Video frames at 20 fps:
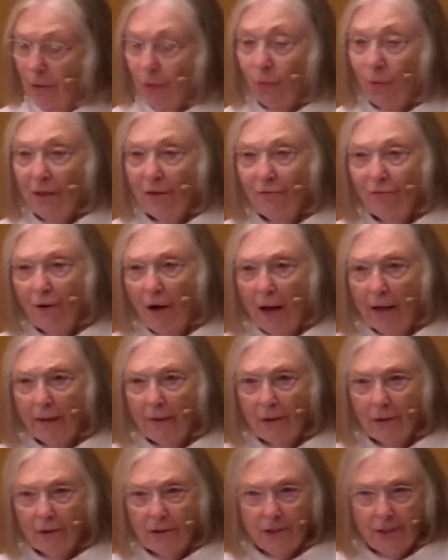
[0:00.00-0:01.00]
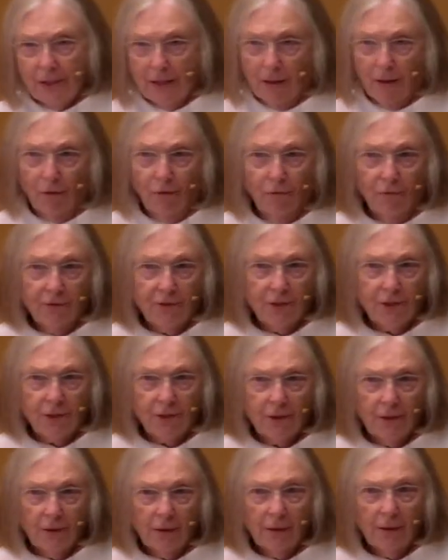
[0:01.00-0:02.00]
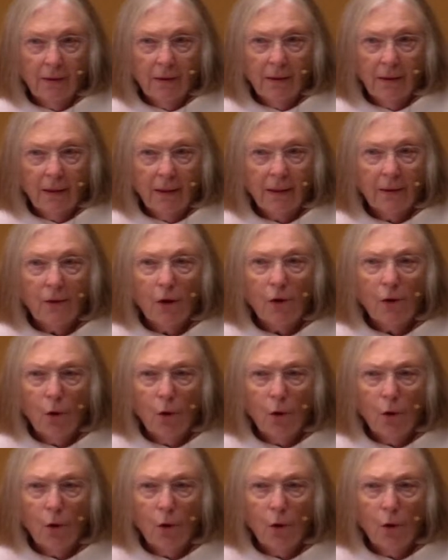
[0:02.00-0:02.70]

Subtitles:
we find ourselves in our